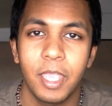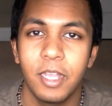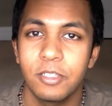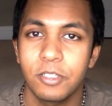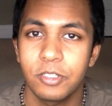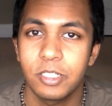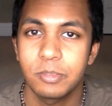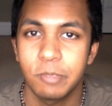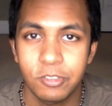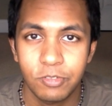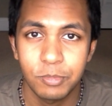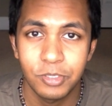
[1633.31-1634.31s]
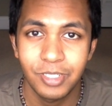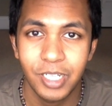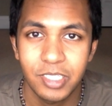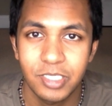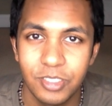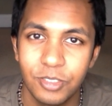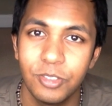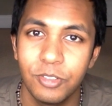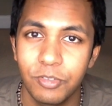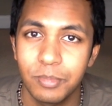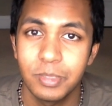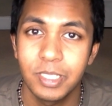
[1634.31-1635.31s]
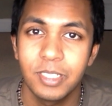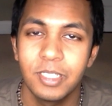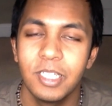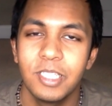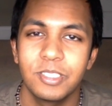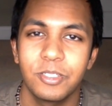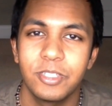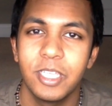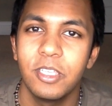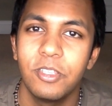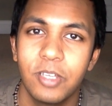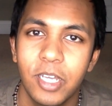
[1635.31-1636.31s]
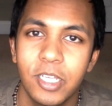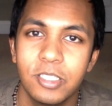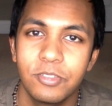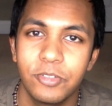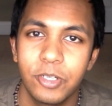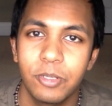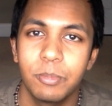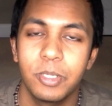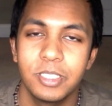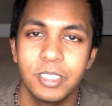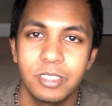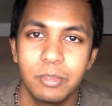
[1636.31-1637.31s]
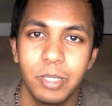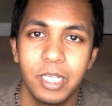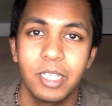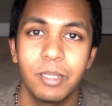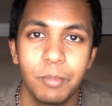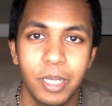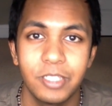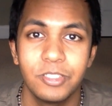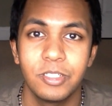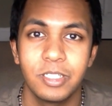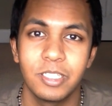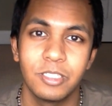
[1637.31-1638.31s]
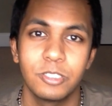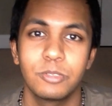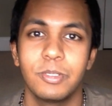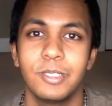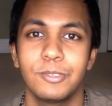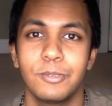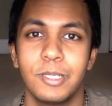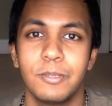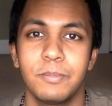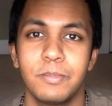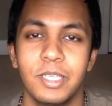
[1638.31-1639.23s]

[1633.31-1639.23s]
I learn as much from you guys as you do from me. So thank you guys for participating in my journey in this way as well.